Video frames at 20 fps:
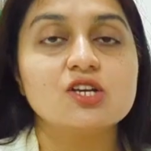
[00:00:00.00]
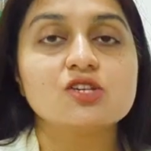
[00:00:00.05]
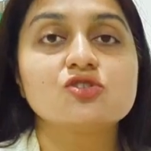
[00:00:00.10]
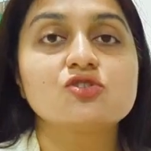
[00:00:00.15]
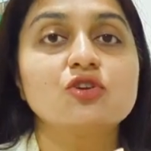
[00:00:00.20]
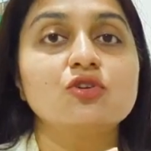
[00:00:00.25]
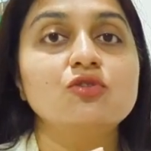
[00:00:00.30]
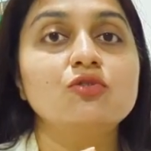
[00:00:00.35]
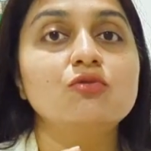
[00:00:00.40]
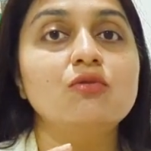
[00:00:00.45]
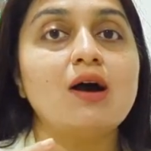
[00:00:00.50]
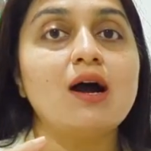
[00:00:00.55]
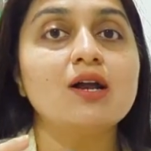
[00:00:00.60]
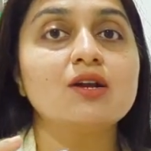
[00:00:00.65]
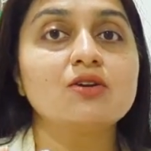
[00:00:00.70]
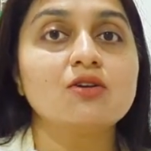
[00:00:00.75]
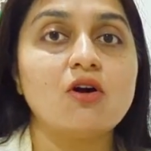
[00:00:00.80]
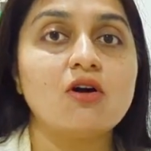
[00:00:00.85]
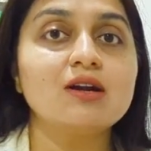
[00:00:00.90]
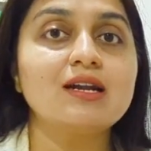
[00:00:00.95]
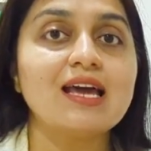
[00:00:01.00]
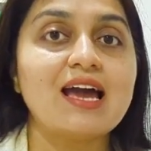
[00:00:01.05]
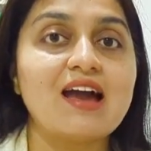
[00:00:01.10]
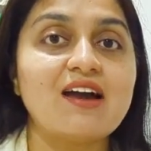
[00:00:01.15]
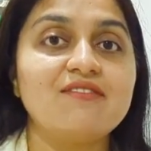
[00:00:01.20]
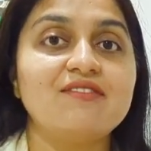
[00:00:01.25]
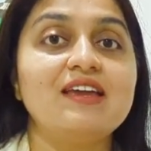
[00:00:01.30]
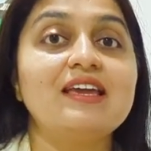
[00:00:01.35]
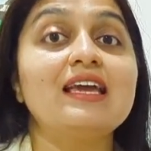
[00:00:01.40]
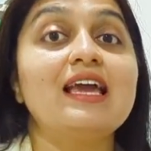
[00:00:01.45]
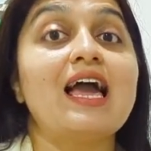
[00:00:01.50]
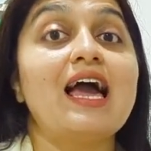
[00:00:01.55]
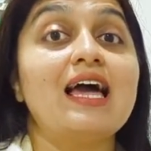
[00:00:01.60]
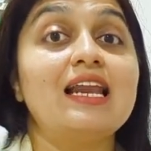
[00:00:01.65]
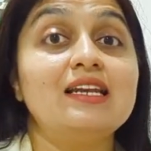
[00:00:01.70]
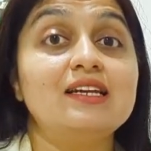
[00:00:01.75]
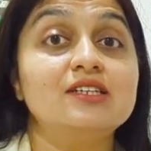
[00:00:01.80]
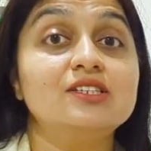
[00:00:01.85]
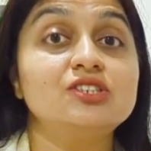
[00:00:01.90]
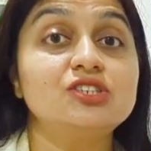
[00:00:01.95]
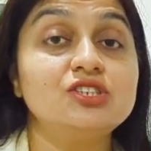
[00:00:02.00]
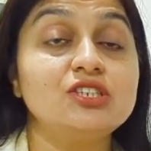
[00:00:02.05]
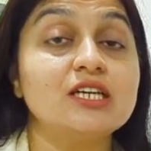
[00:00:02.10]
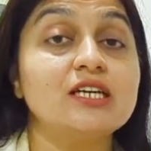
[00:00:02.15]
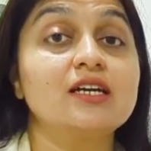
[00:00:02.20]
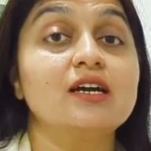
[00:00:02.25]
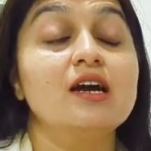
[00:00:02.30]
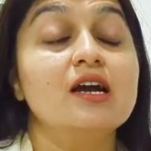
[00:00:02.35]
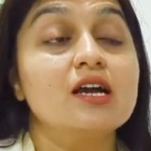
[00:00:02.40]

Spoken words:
So you are not having allergic,